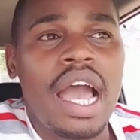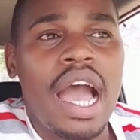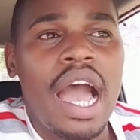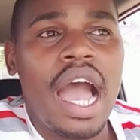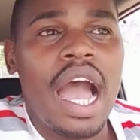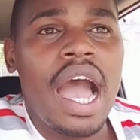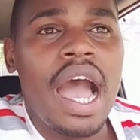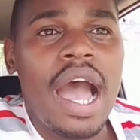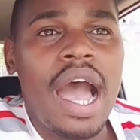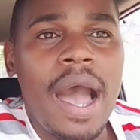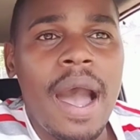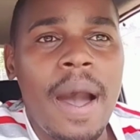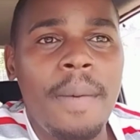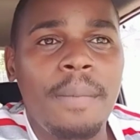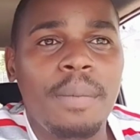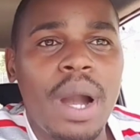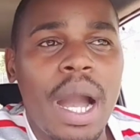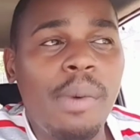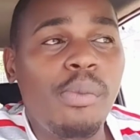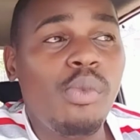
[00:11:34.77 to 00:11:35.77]
um,
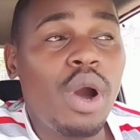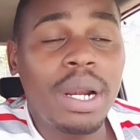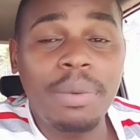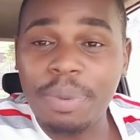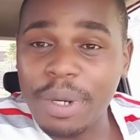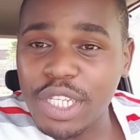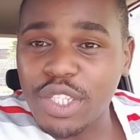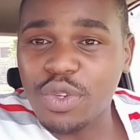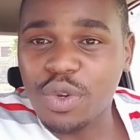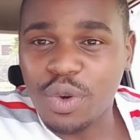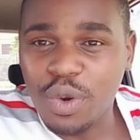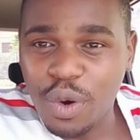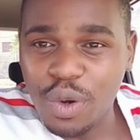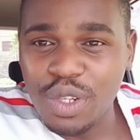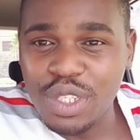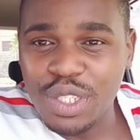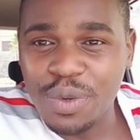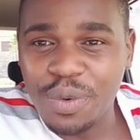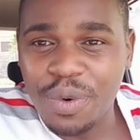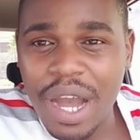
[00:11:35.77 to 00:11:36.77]
I'm one person also.